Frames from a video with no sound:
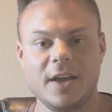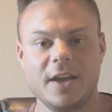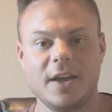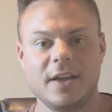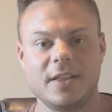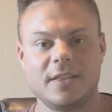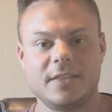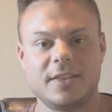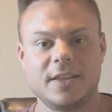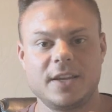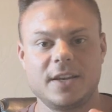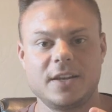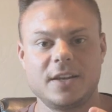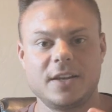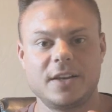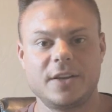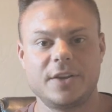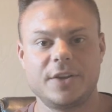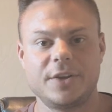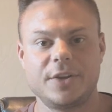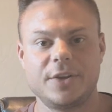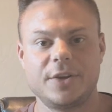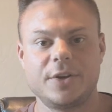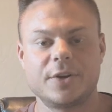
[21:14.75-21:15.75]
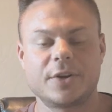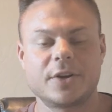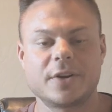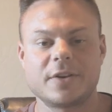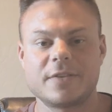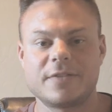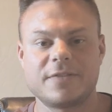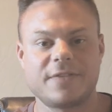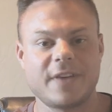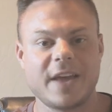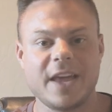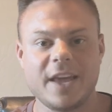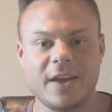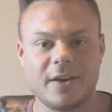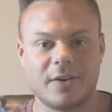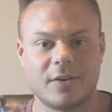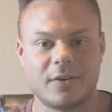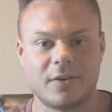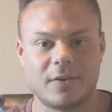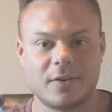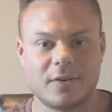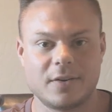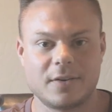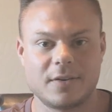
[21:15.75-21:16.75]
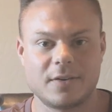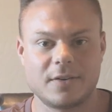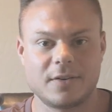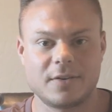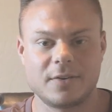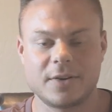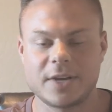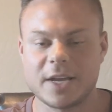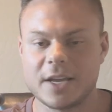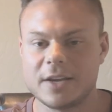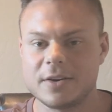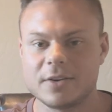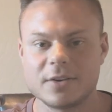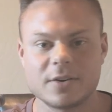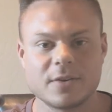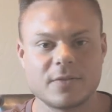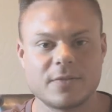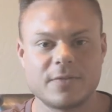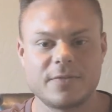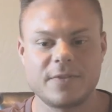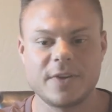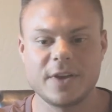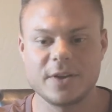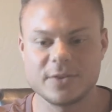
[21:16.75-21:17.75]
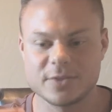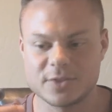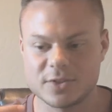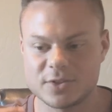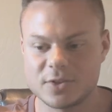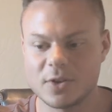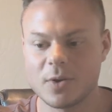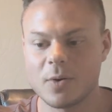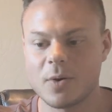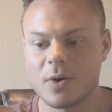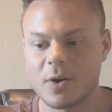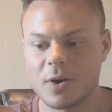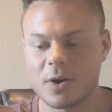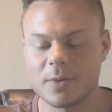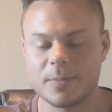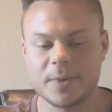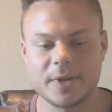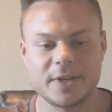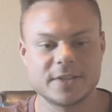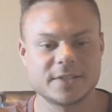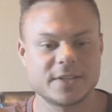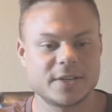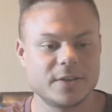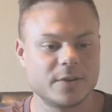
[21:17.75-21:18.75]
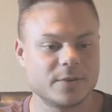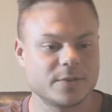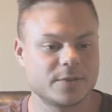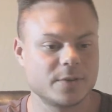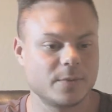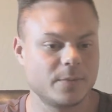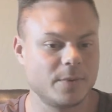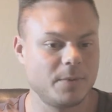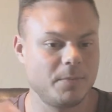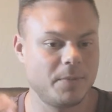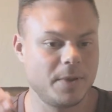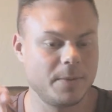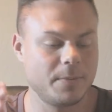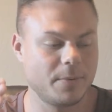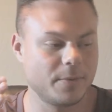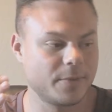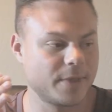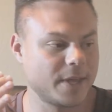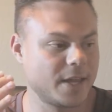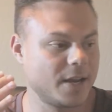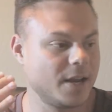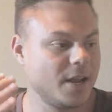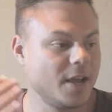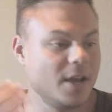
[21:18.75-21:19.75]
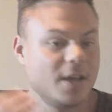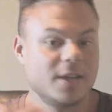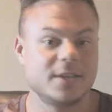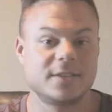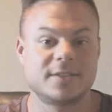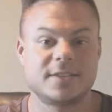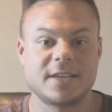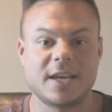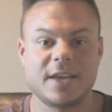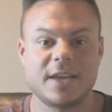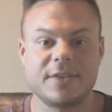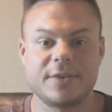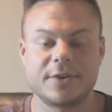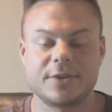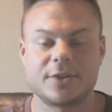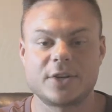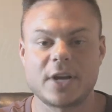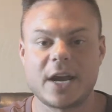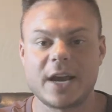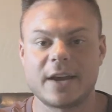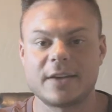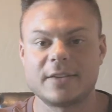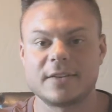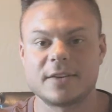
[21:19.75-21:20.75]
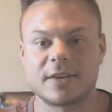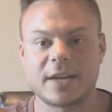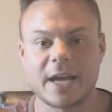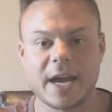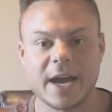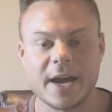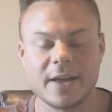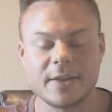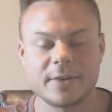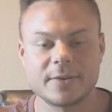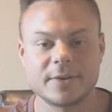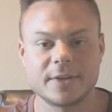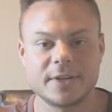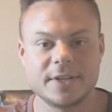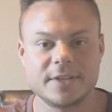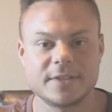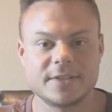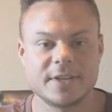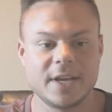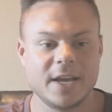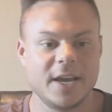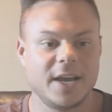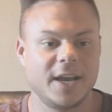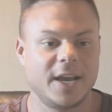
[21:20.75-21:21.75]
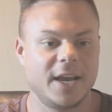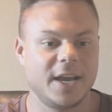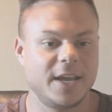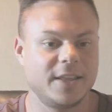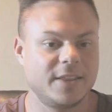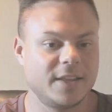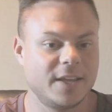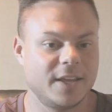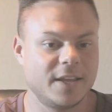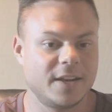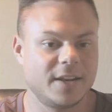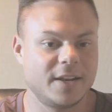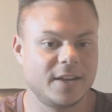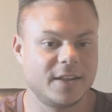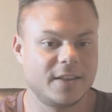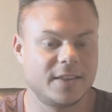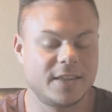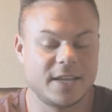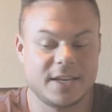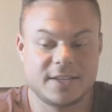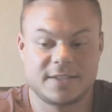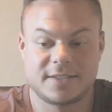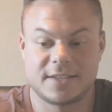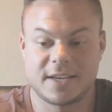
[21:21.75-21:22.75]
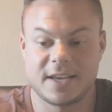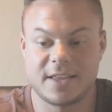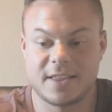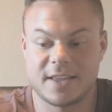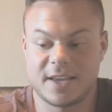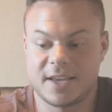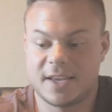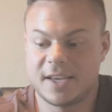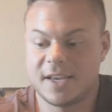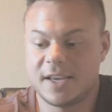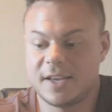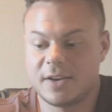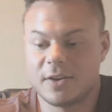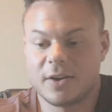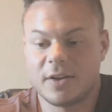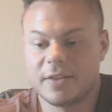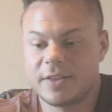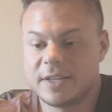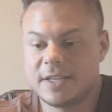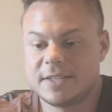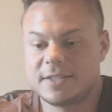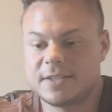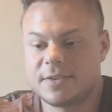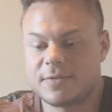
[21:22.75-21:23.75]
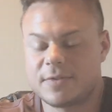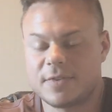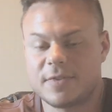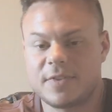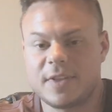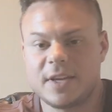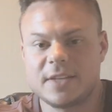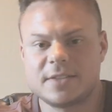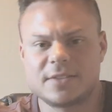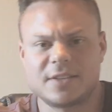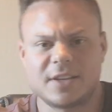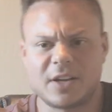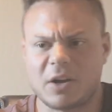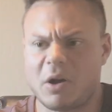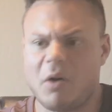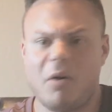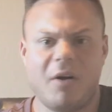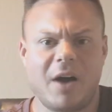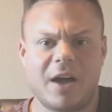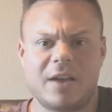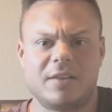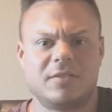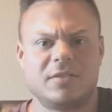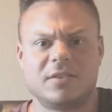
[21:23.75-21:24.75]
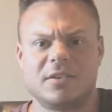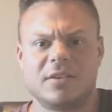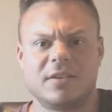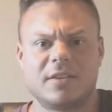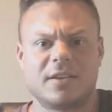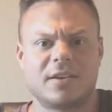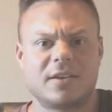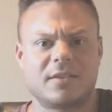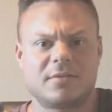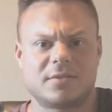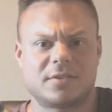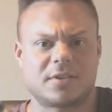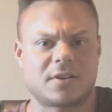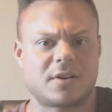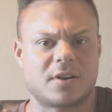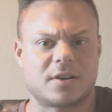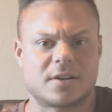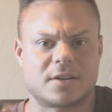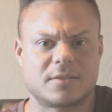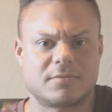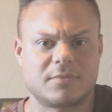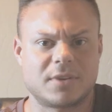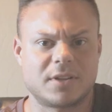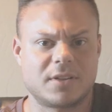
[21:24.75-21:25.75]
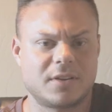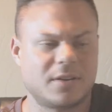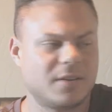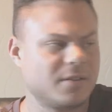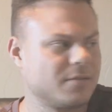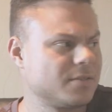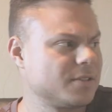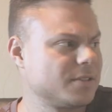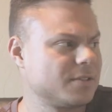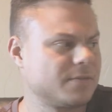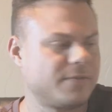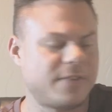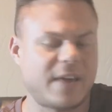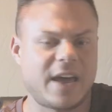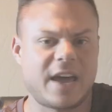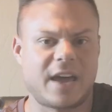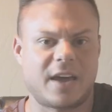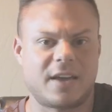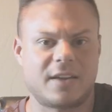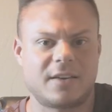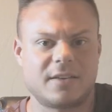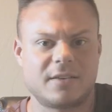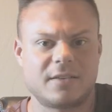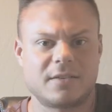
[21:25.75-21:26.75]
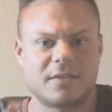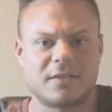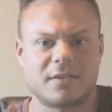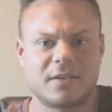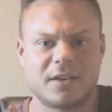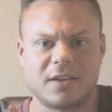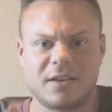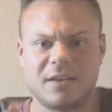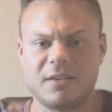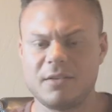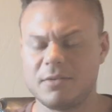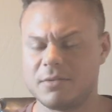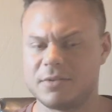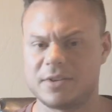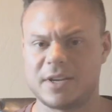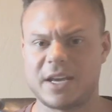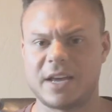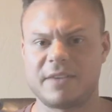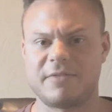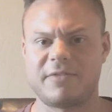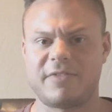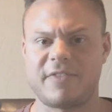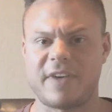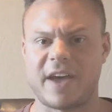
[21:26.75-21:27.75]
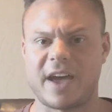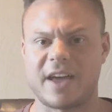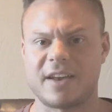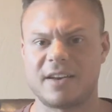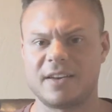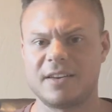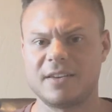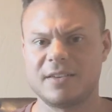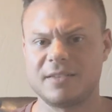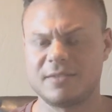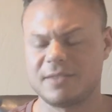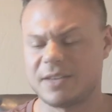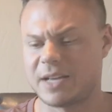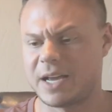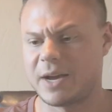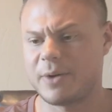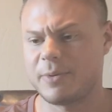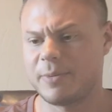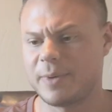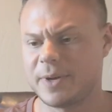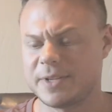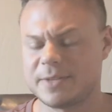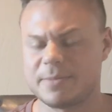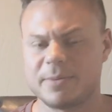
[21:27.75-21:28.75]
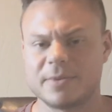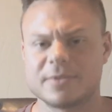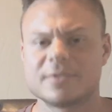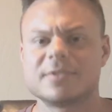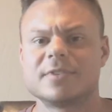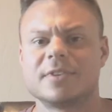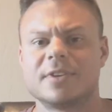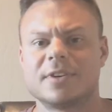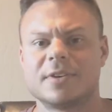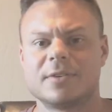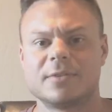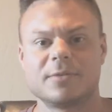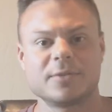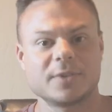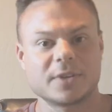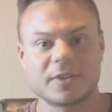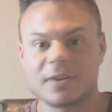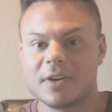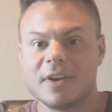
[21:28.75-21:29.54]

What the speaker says: then you're going to fail. Okay, you're going to fail so hard, because I know so many people that say they're tracking their calories and then they say they eat all these different things and like, oh, I didn't know that was a carb. I thought it was a fat. I didn't know it had fat in it. How am I supposed to know? I was like,